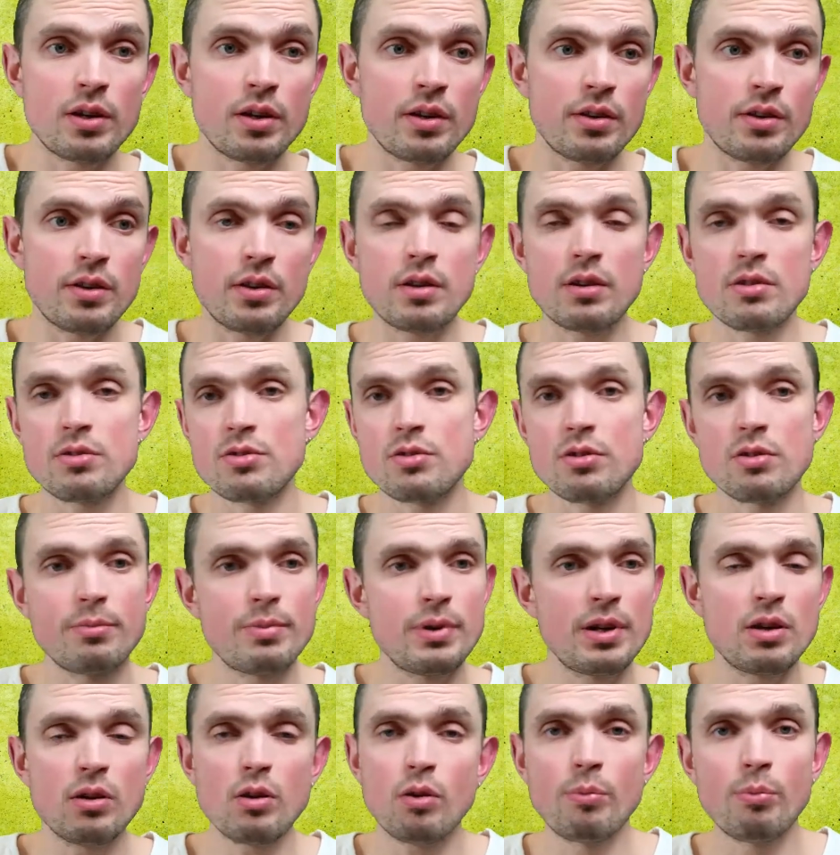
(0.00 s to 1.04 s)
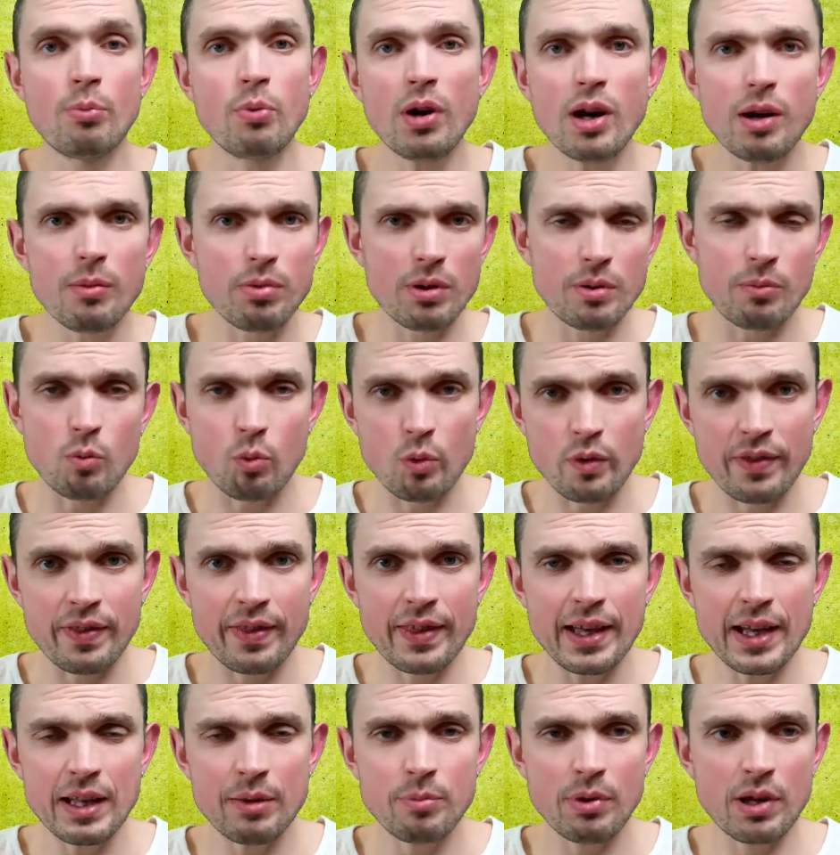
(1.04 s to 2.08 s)
and there should be no problem with
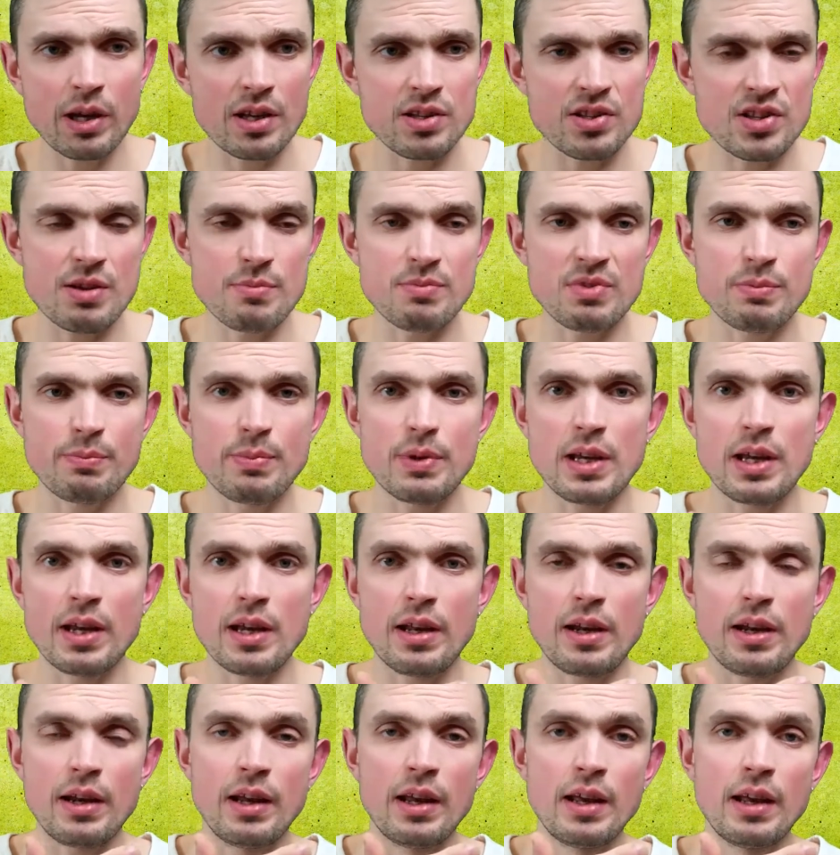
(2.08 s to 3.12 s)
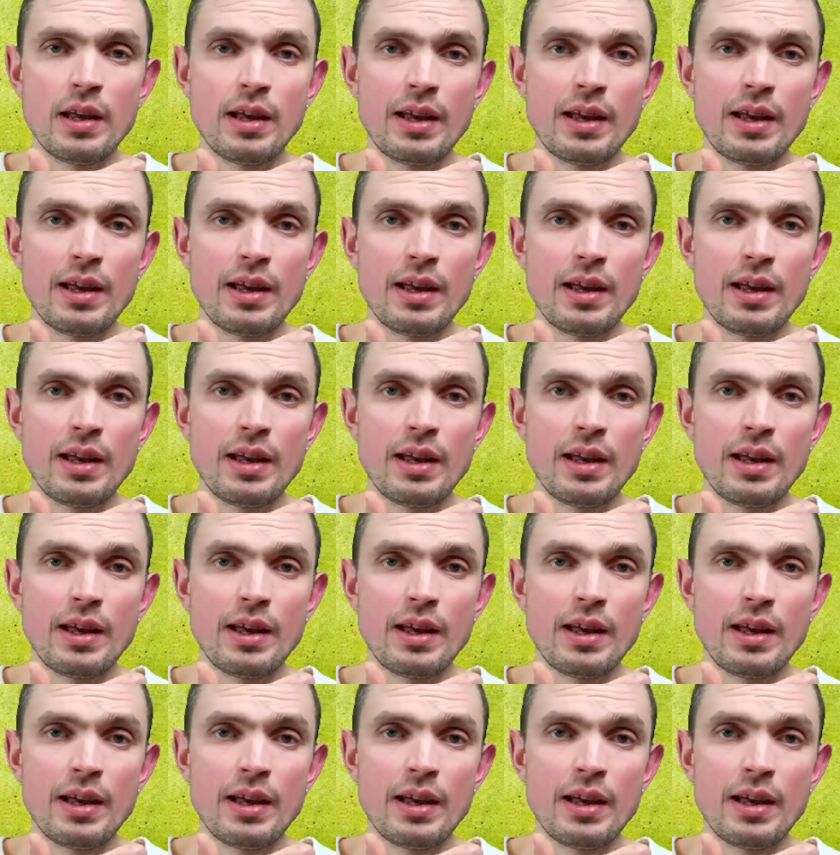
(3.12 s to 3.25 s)
that because I'm speaking